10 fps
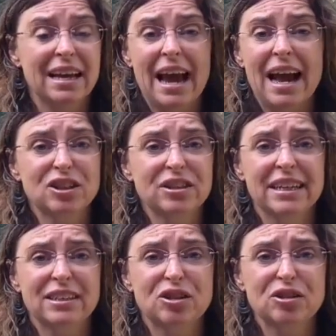to
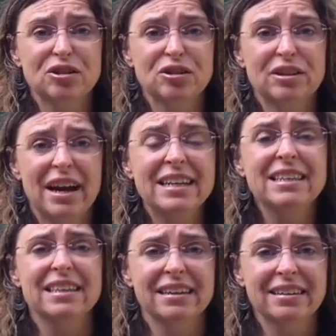actually answer
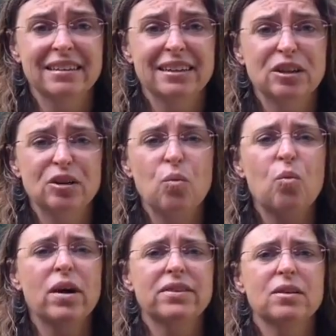anything, you know,
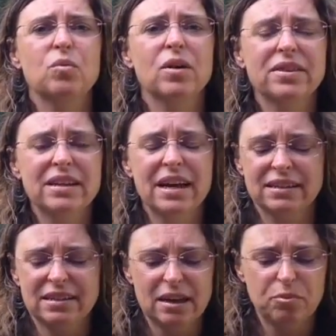what the
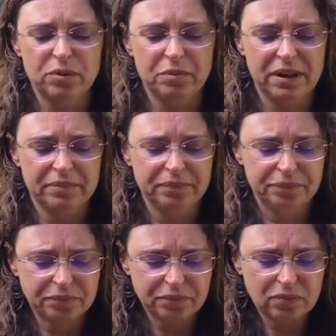next step would be?
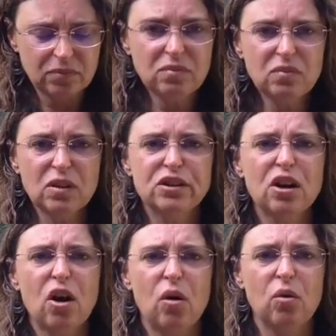
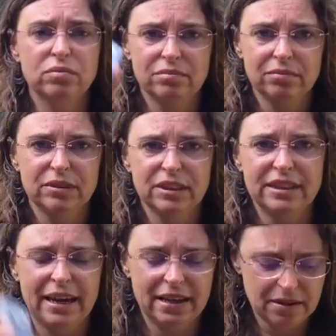So
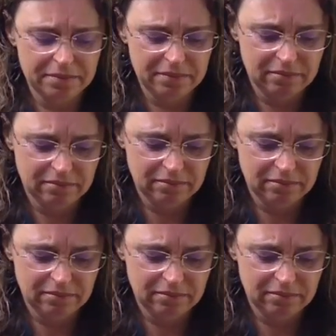You take them,